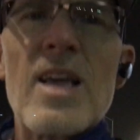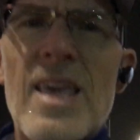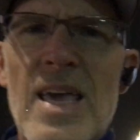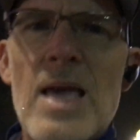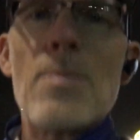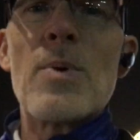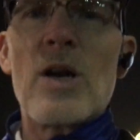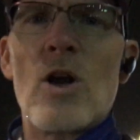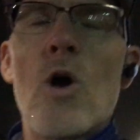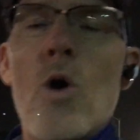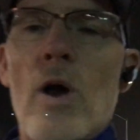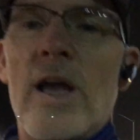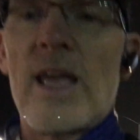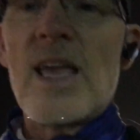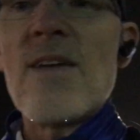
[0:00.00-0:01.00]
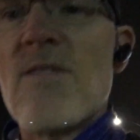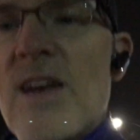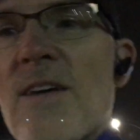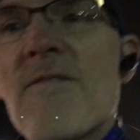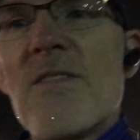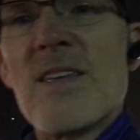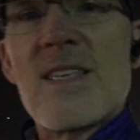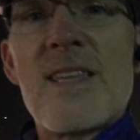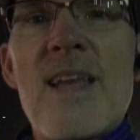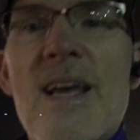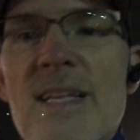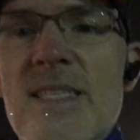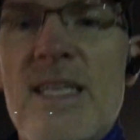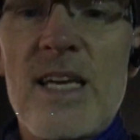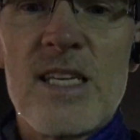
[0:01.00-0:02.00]
keep it going even if the
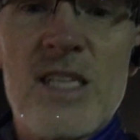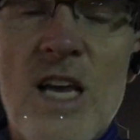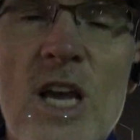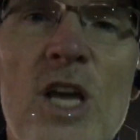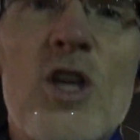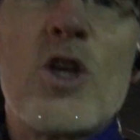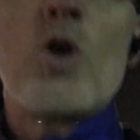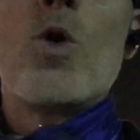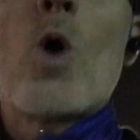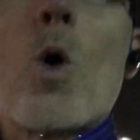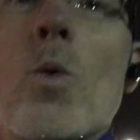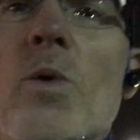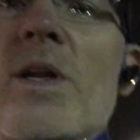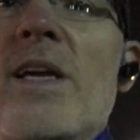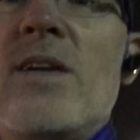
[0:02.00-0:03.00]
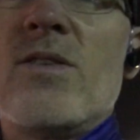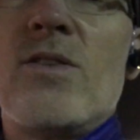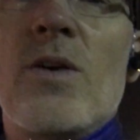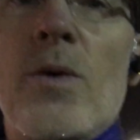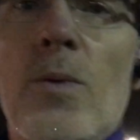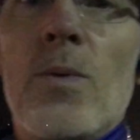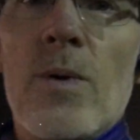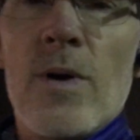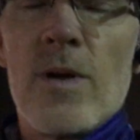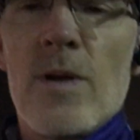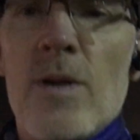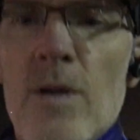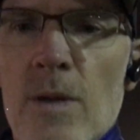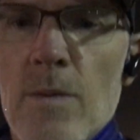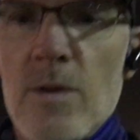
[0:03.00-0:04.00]
state says you don't need to,
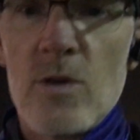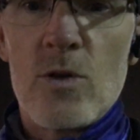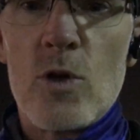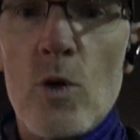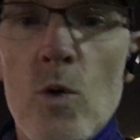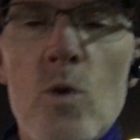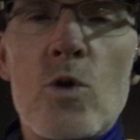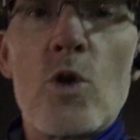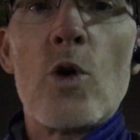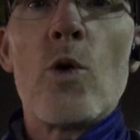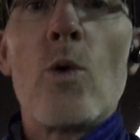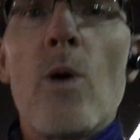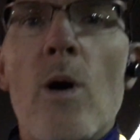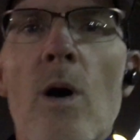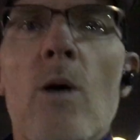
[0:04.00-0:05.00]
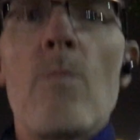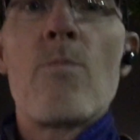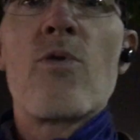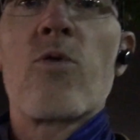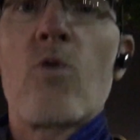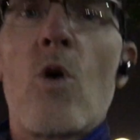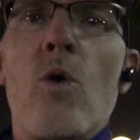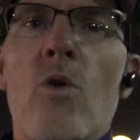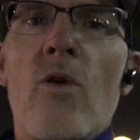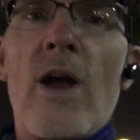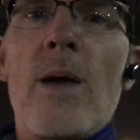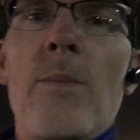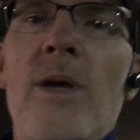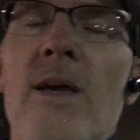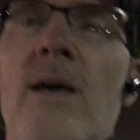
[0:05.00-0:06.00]
due to
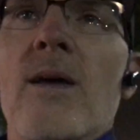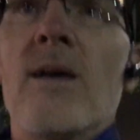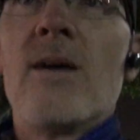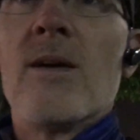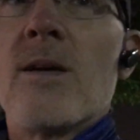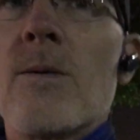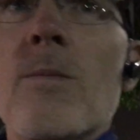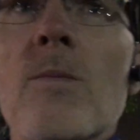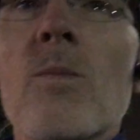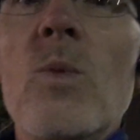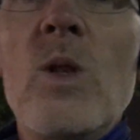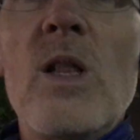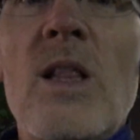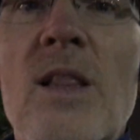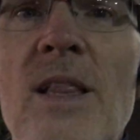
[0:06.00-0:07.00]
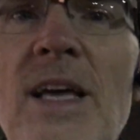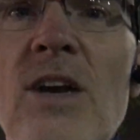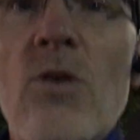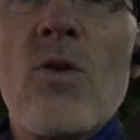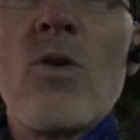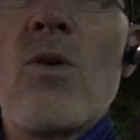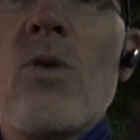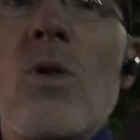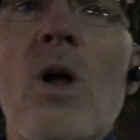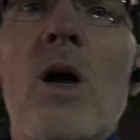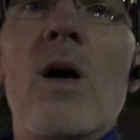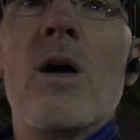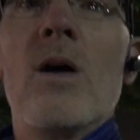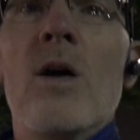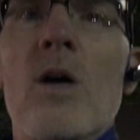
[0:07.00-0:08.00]
programming, literal
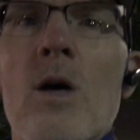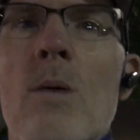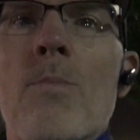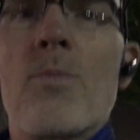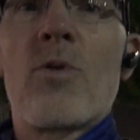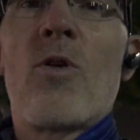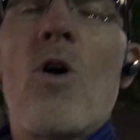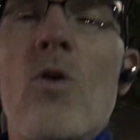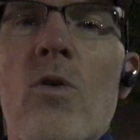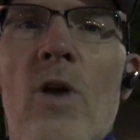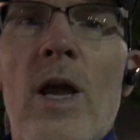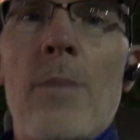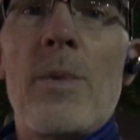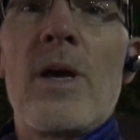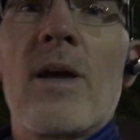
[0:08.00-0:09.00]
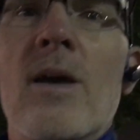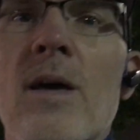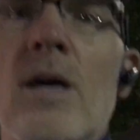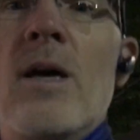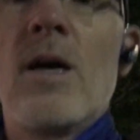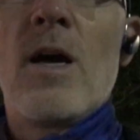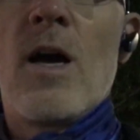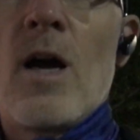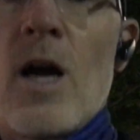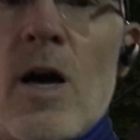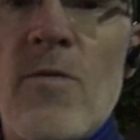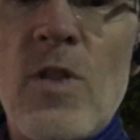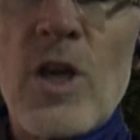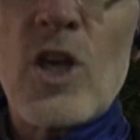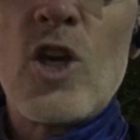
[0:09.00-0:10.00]
programming
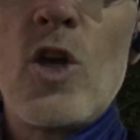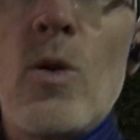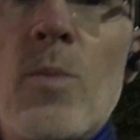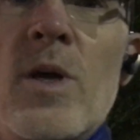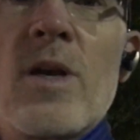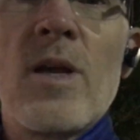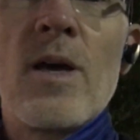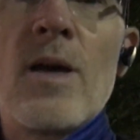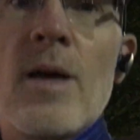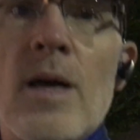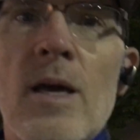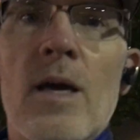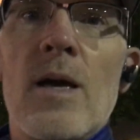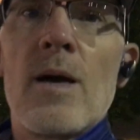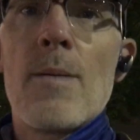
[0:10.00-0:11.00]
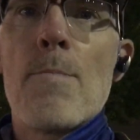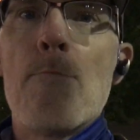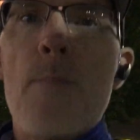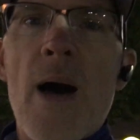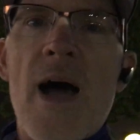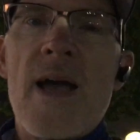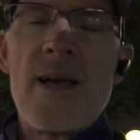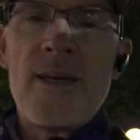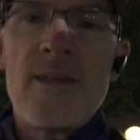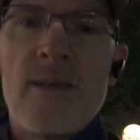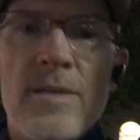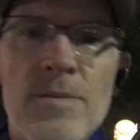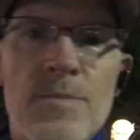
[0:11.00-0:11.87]
of the human mind.